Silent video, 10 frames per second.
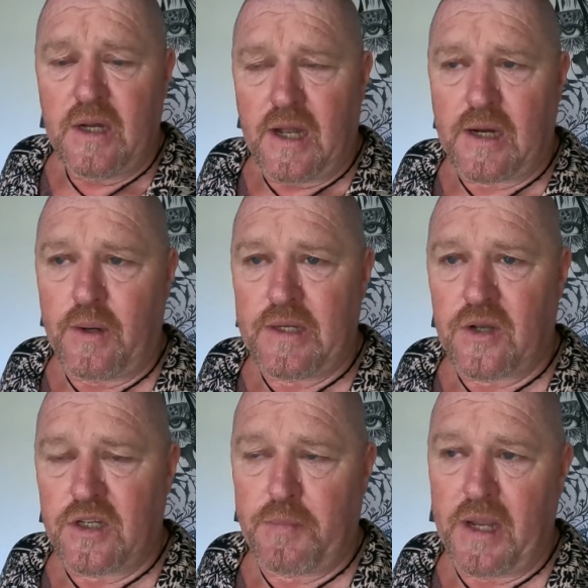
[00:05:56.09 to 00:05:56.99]
A queen
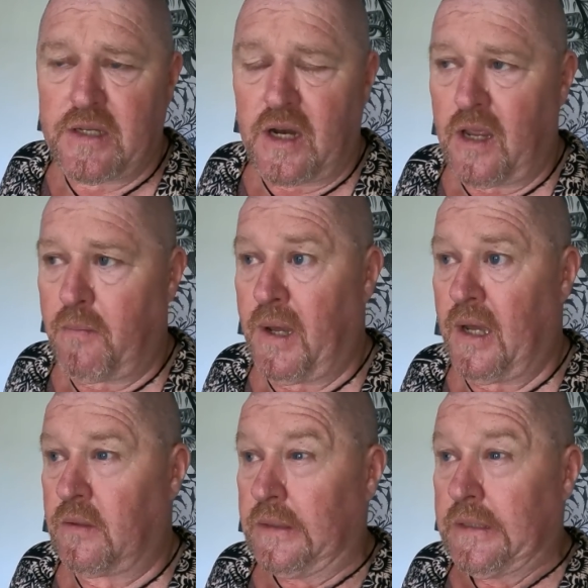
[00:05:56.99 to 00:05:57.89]
size bed's only
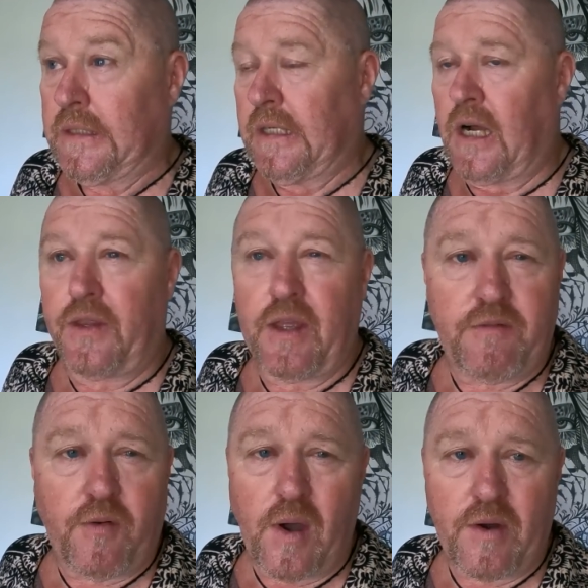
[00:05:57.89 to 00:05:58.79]
about, I think,
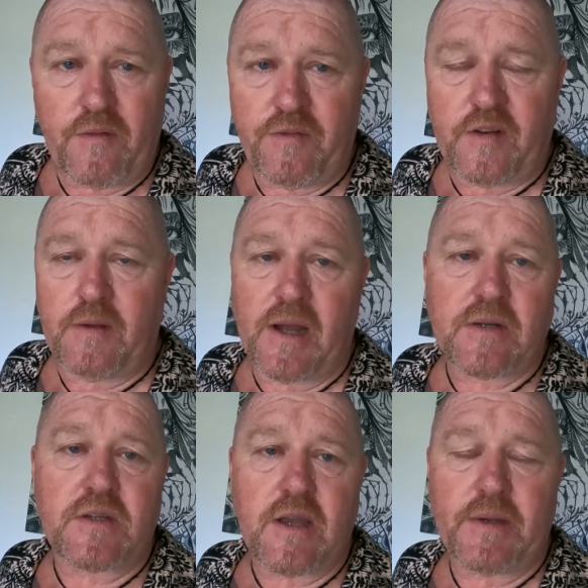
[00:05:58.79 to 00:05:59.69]
$450 or
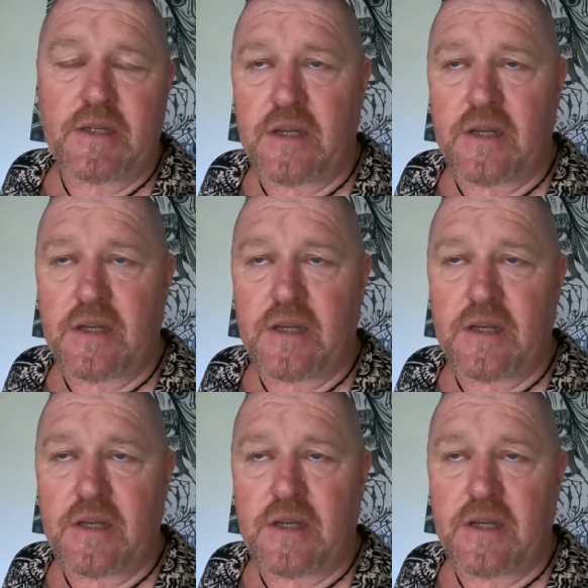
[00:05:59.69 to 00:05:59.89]
something.